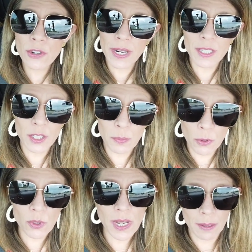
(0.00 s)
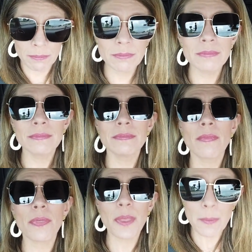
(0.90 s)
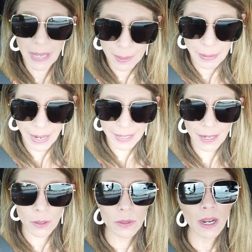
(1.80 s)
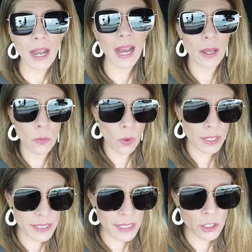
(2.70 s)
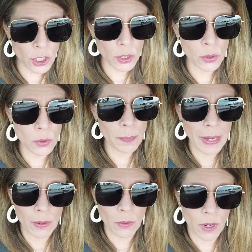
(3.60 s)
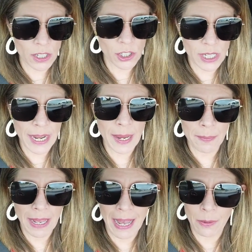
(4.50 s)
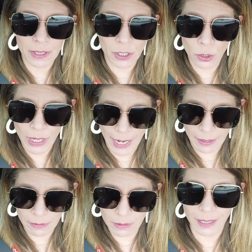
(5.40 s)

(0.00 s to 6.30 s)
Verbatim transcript: trying to spruce up the back patio. I wanted to power wash today, but I was too tired.